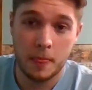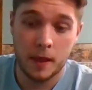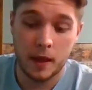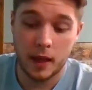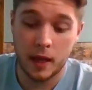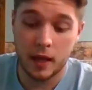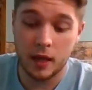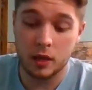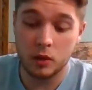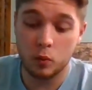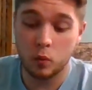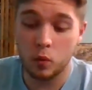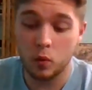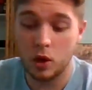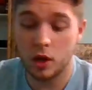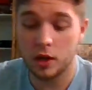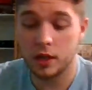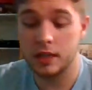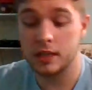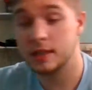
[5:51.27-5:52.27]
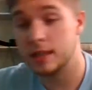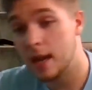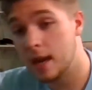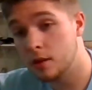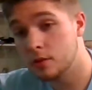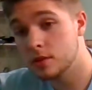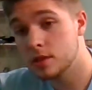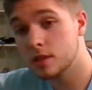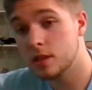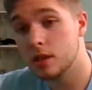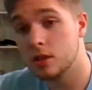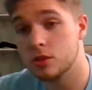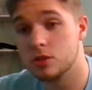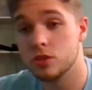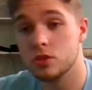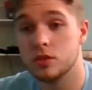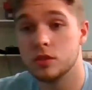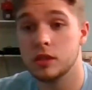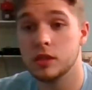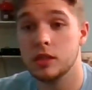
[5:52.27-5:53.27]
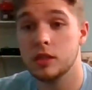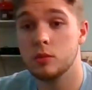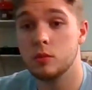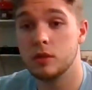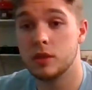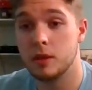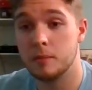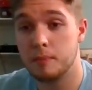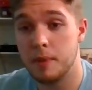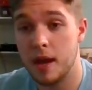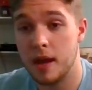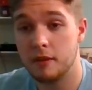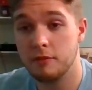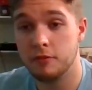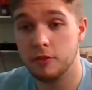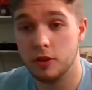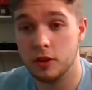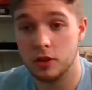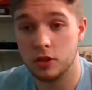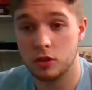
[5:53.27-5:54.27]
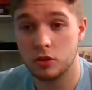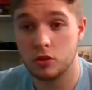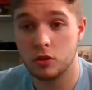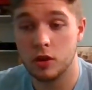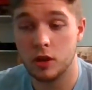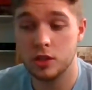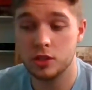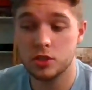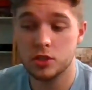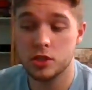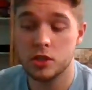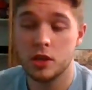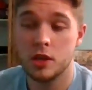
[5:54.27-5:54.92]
And walking downstairs, you should lead with the bad foot and a crutch